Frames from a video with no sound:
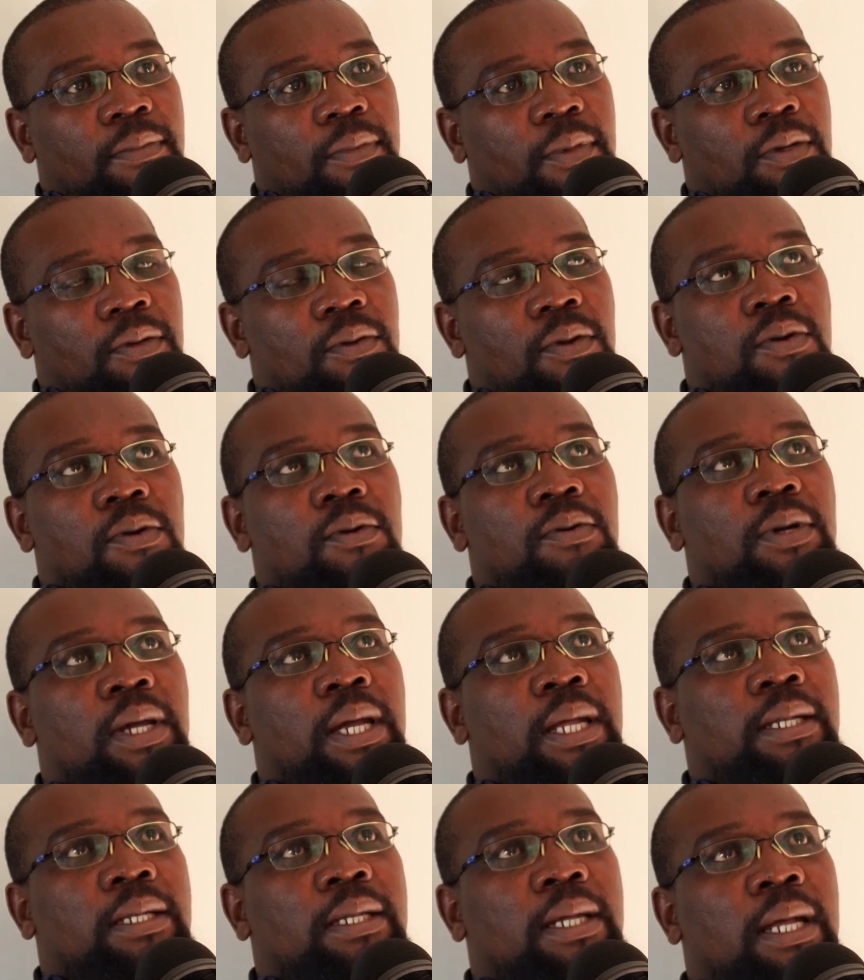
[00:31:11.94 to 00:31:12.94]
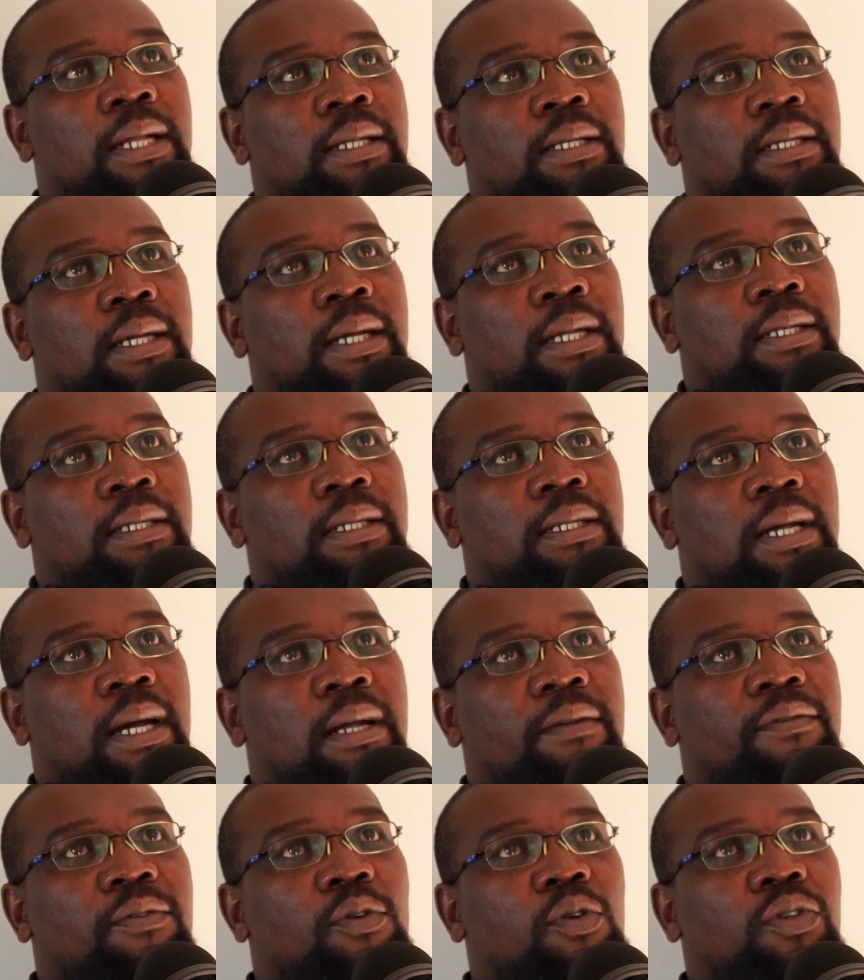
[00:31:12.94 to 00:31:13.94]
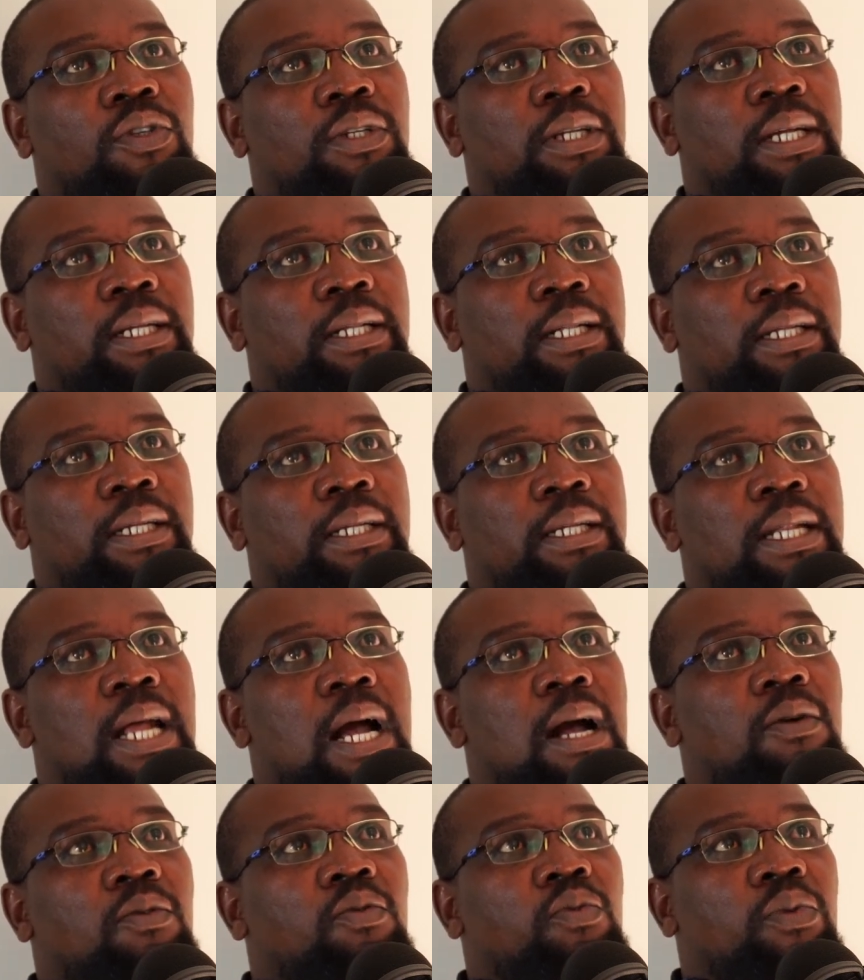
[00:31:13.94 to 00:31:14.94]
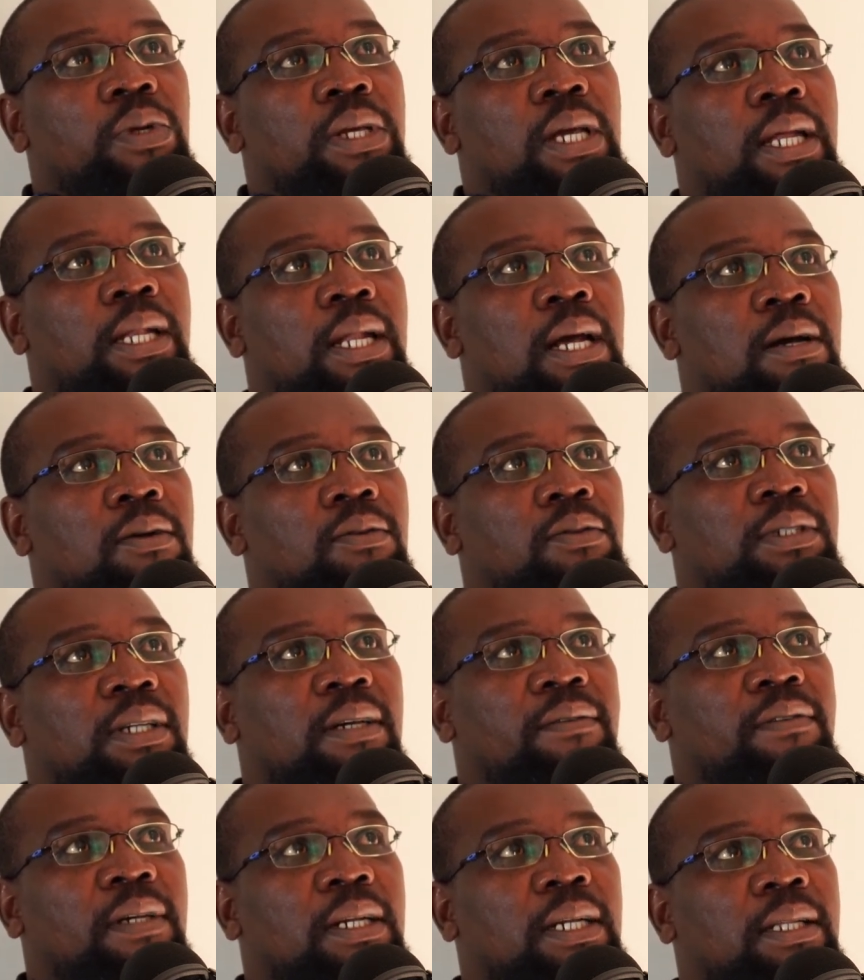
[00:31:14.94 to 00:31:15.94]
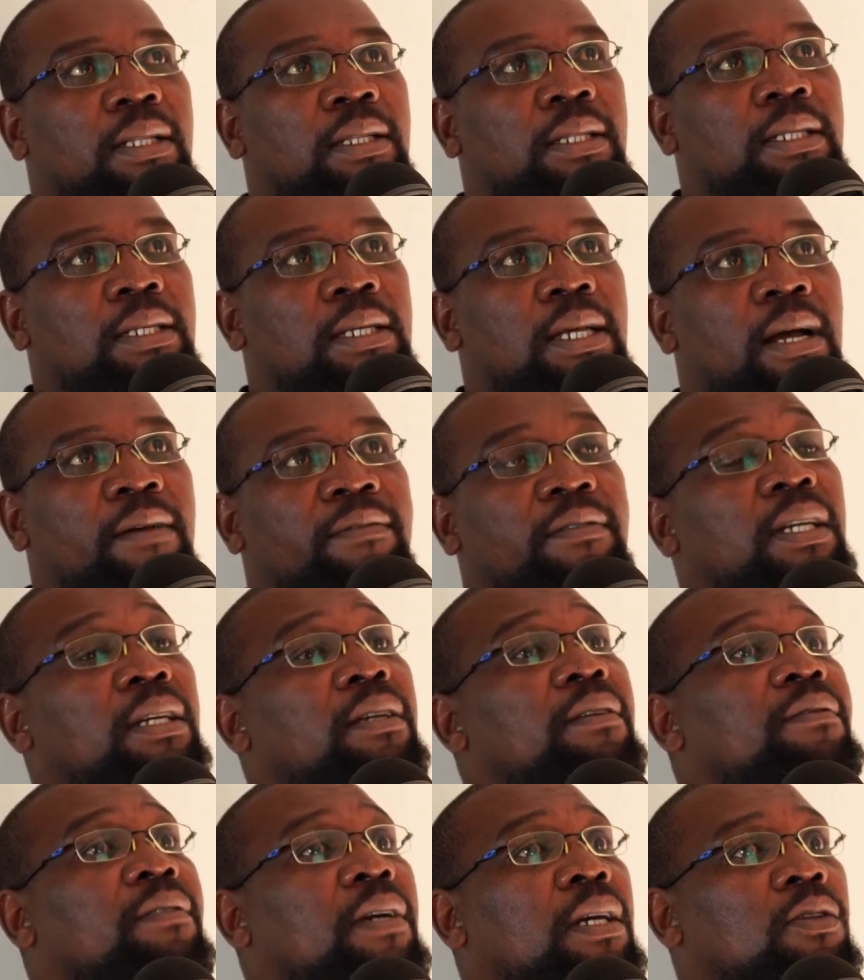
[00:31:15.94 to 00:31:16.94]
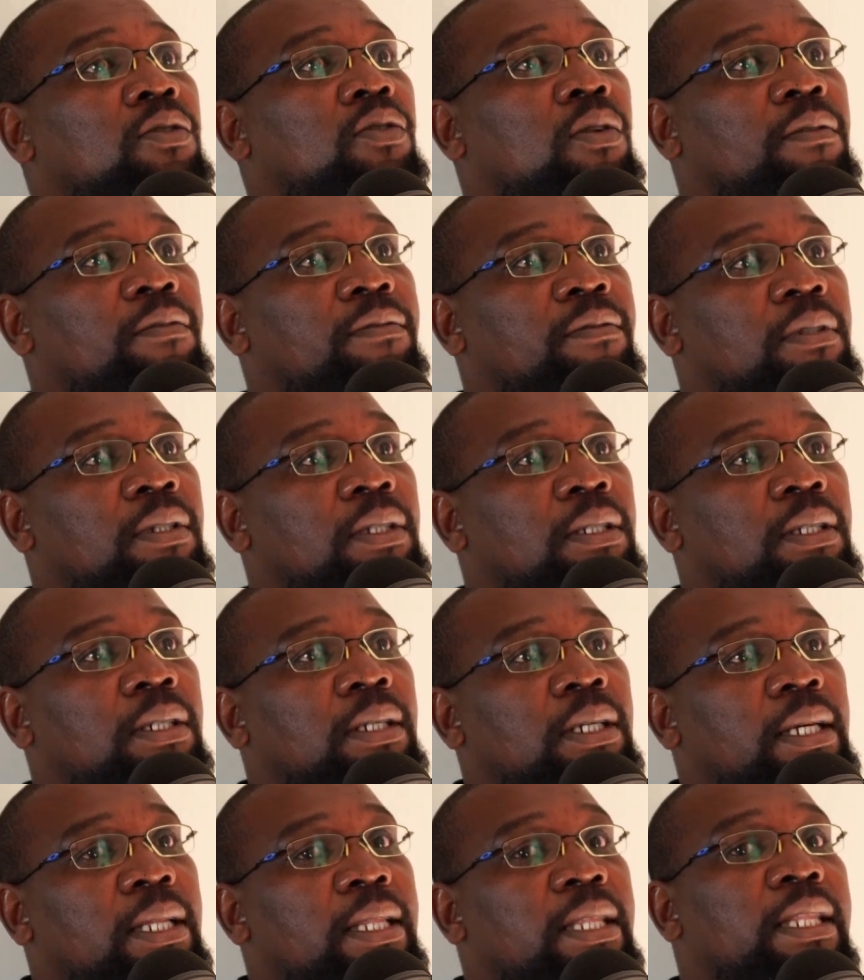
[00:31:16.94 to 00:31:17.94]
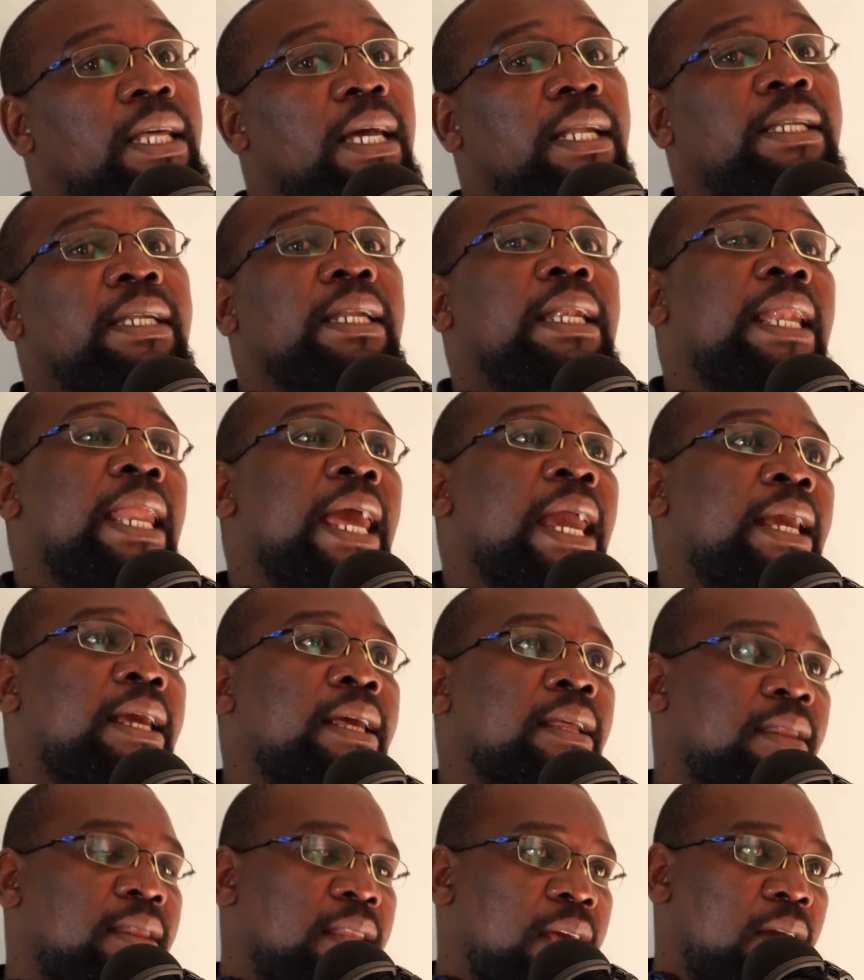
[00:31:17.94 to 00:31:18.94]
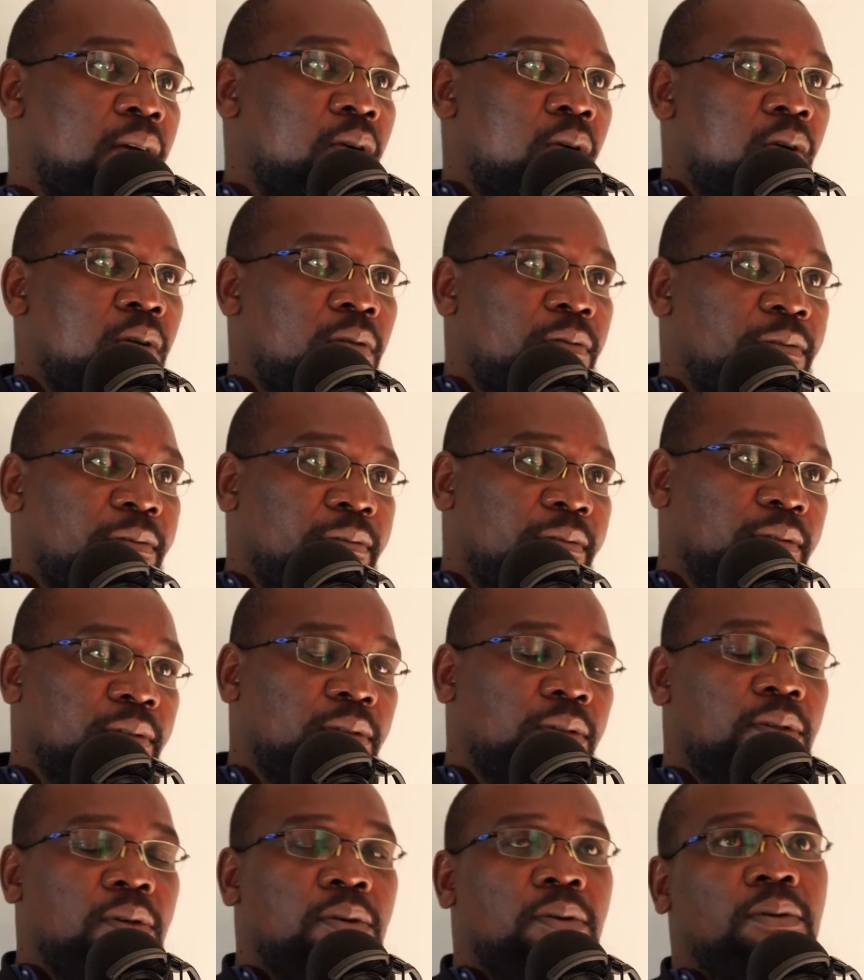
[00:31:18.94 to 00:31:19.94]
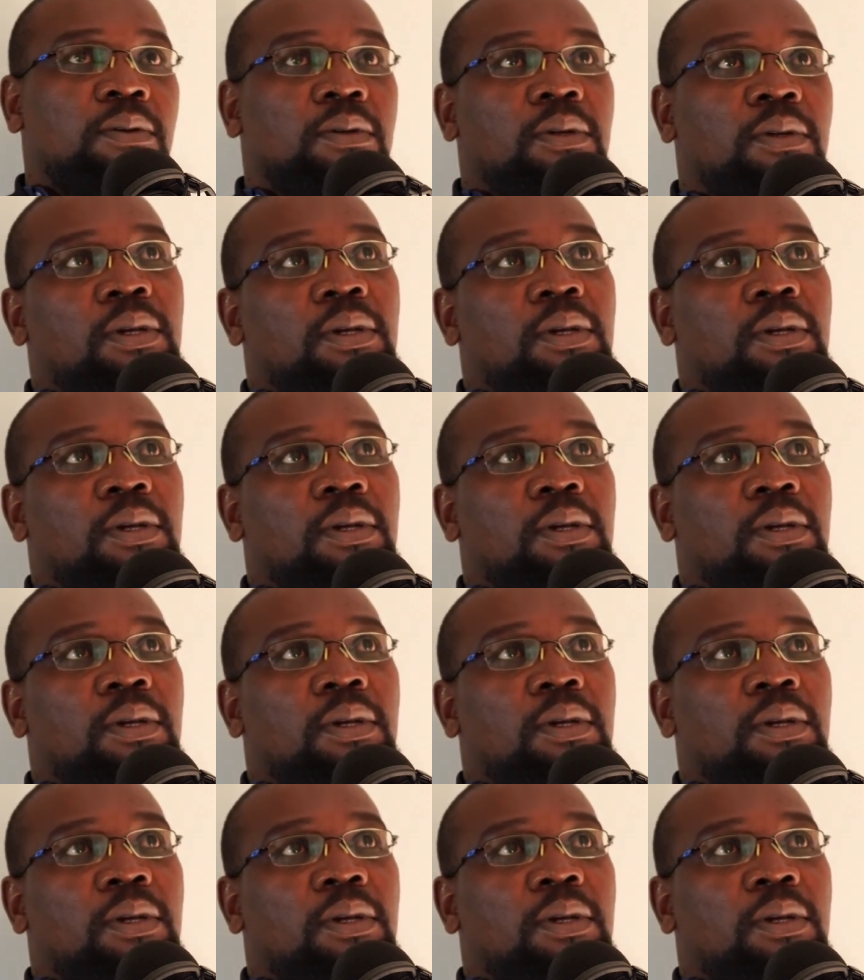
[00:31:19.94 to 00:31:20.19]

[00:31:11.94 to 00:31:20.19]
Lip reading: You know, and unfortunately now we are now suffering the after effects of that lack thereof, you know,